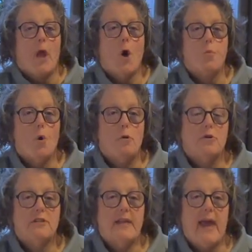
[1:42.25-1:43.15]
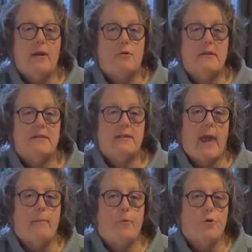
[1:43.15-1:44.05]
a roller skate or a
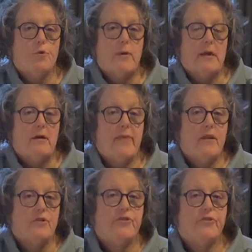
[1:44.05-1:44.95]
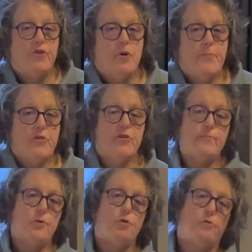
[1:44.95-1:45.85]
skateboard wheel and they're super
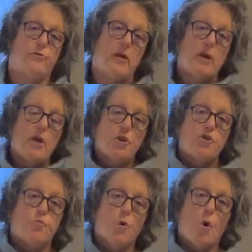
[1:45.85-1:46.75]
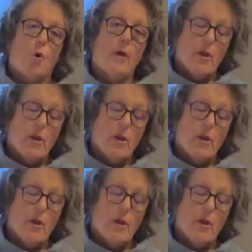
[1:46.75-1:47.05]
smooth to roll.